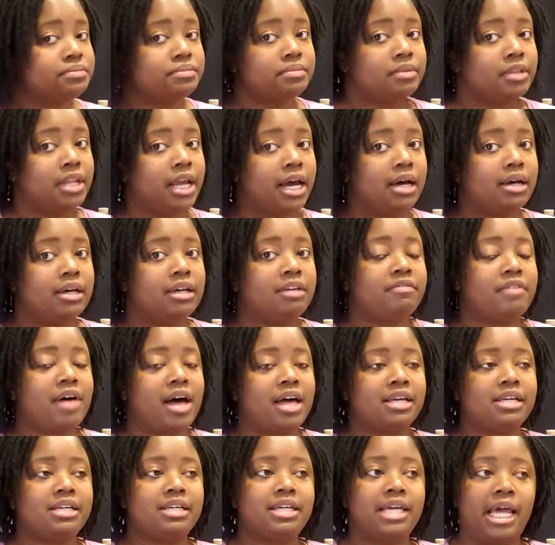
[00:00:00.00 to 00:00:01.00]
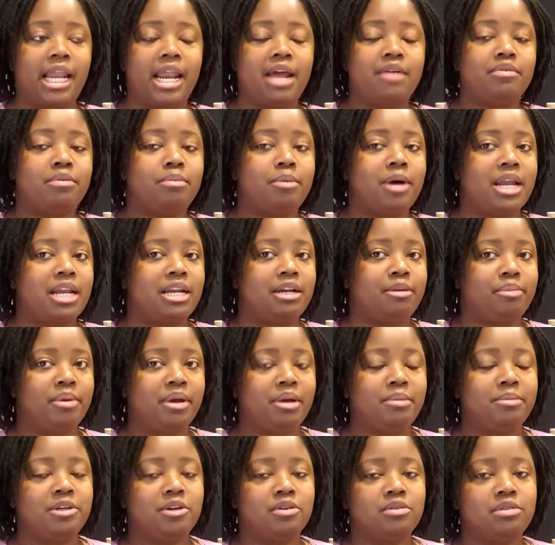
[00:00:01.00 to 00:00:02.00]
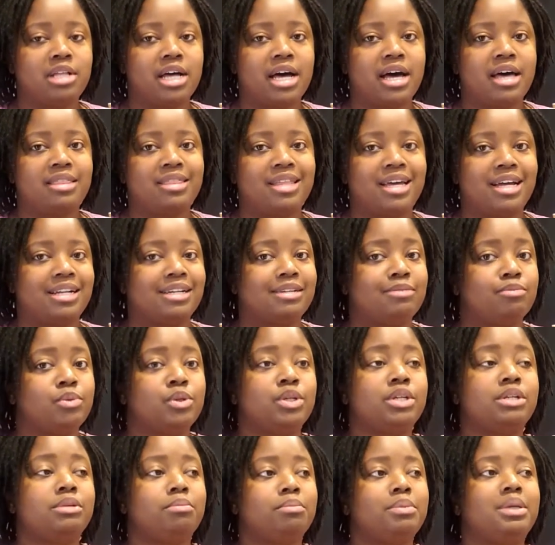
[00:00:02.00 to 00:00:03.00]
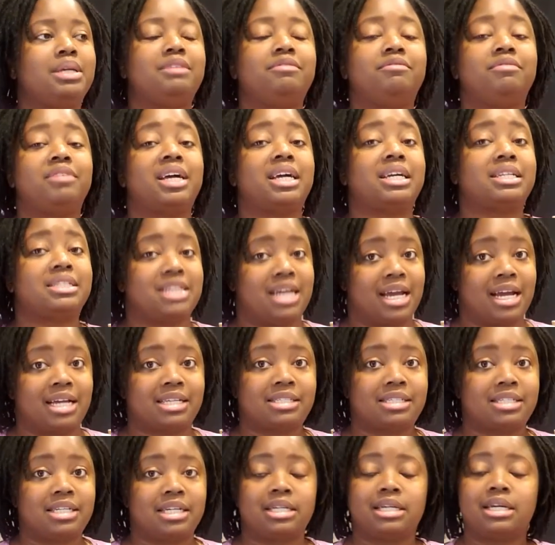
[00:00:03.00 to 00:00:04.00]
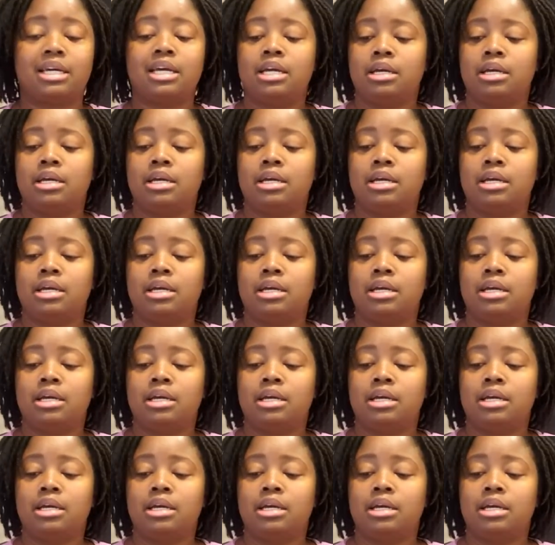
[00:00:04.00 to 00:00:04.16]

Now, if I can get everybody to pay me online, that would be fantastic.